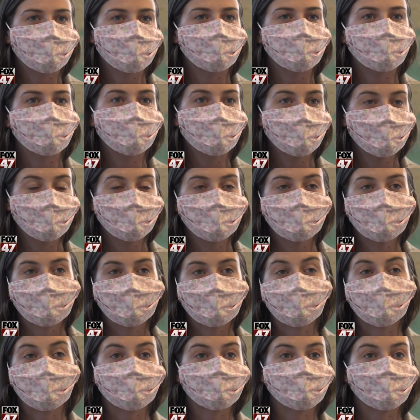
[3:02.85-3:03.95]
the
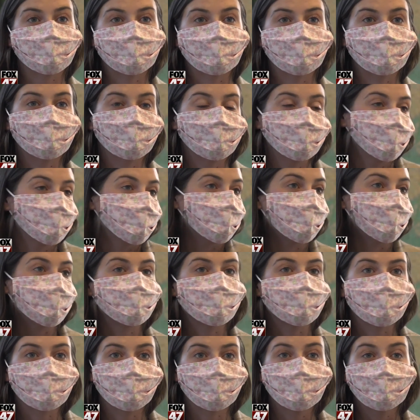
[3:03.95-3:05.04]
cost of
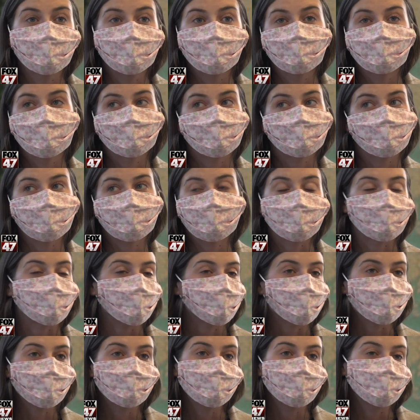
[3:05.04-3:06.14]
saving, a
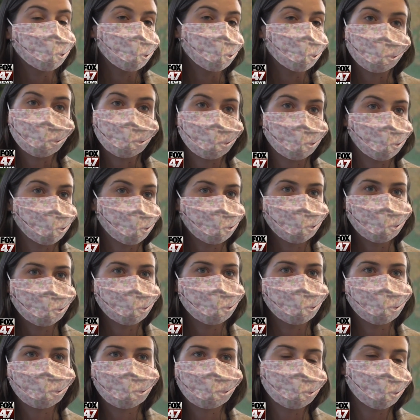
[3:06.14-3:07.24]
community member, and
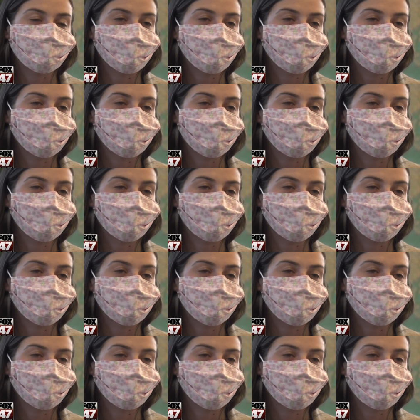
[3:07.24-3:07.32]
it's